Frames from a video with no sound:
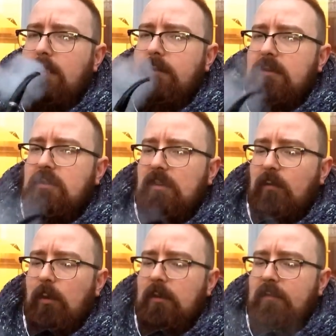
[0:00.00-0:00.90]
It's another
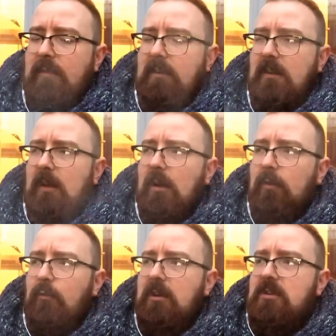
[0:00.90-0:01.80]
one of the uh,
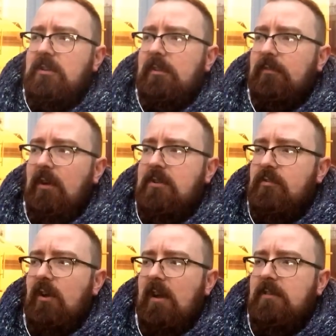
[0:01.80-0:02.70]
recently
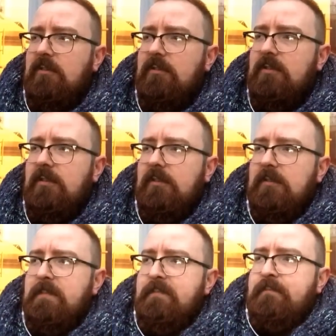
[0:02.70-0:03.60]
resurrected
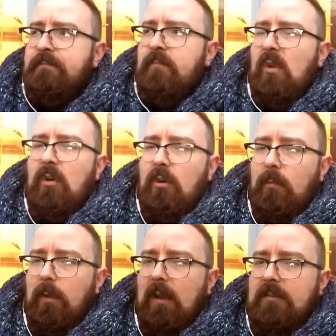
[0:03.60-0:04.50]

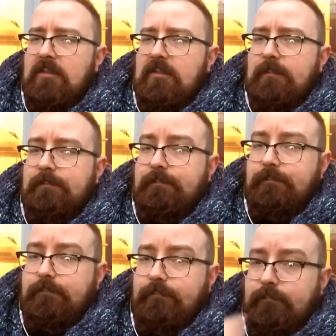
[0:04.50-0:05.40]
old blends,
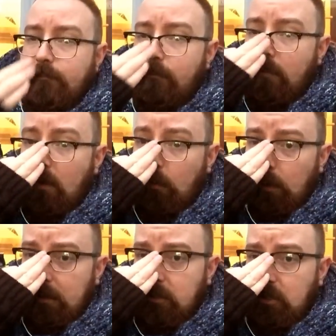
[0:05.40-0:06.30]

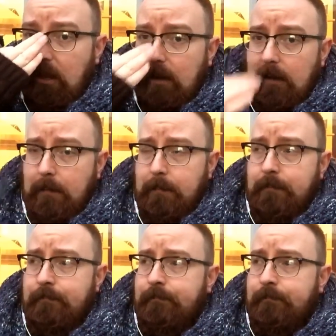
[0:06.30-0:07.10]
which um,